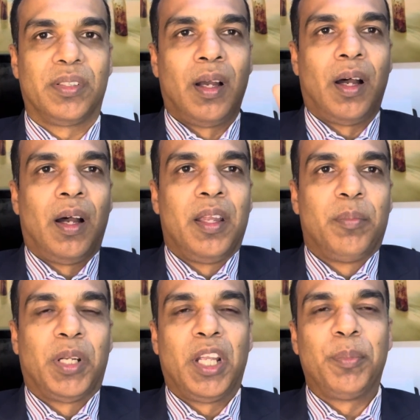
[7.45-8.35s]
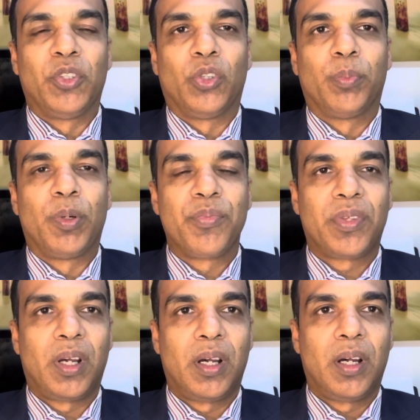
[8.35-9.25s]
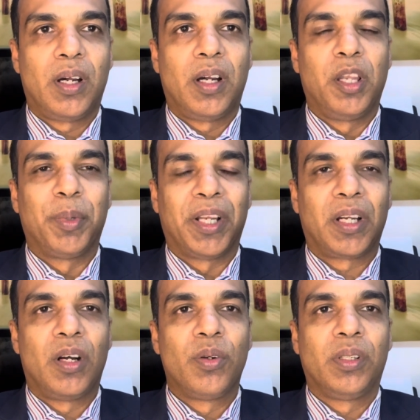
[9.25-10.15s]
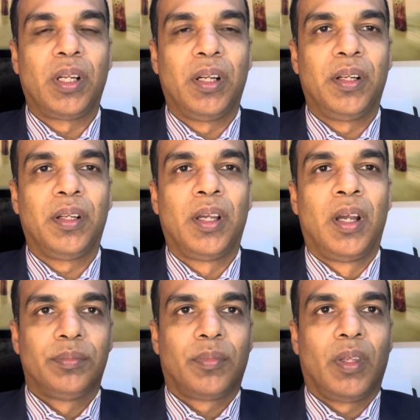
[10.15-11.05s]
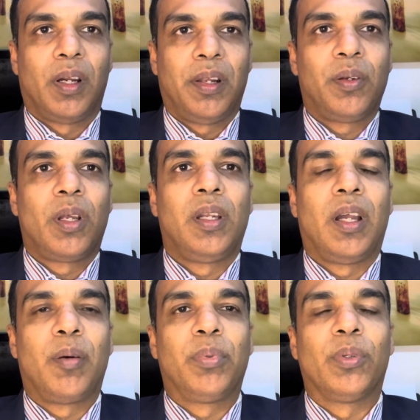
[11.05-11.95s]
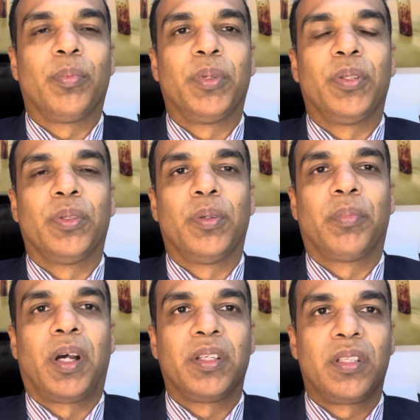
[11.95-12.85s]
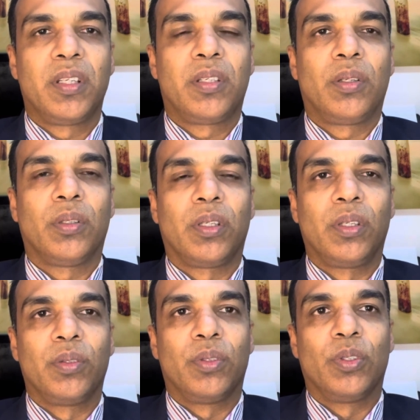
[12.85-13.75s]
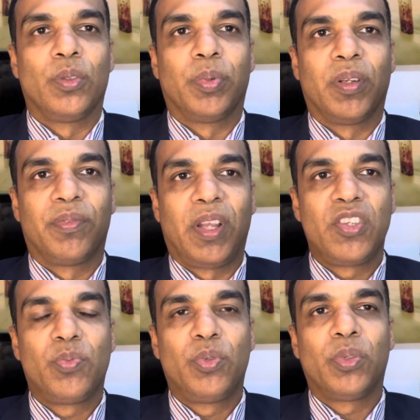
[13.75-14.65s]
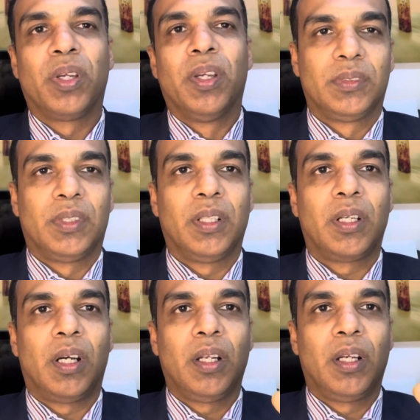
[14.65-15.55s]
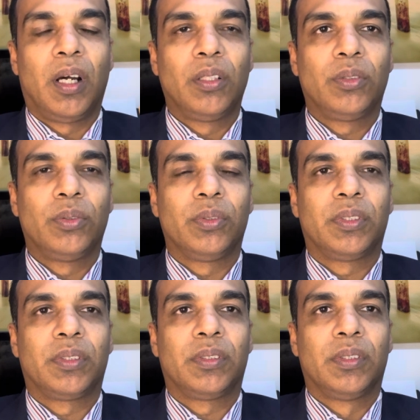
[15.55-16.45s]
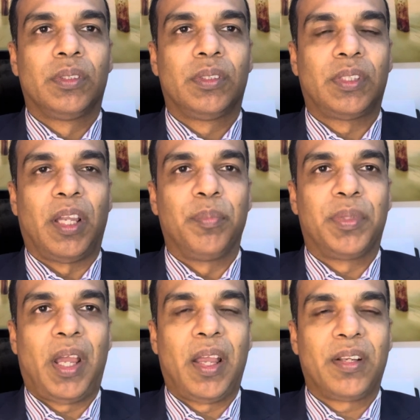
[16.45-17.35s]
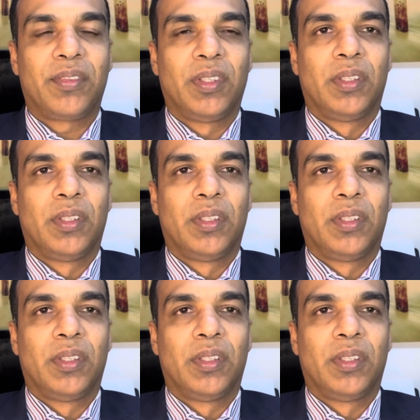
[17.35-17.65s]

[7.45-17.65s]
Hi, my name is Anupam Saha. I'm an accountant. I regularly upload video in my TikTok, YouTube, and Facebook regarding how to save tax.